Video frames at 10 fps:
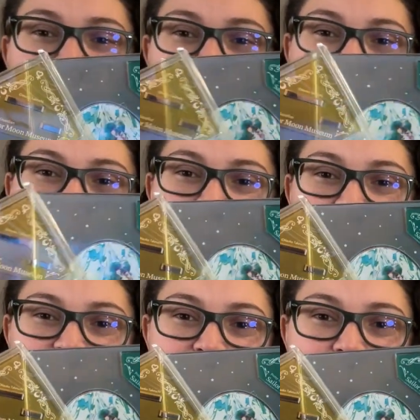Okay.
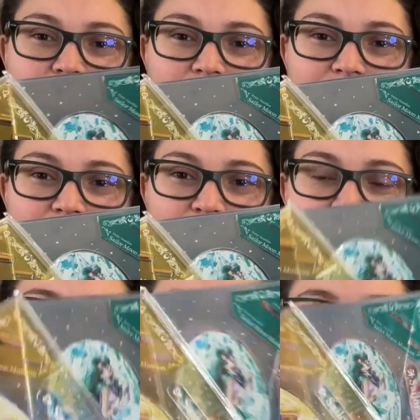
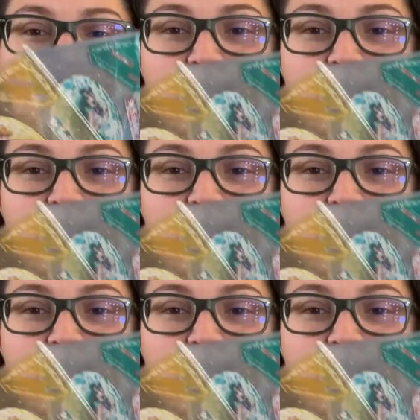Very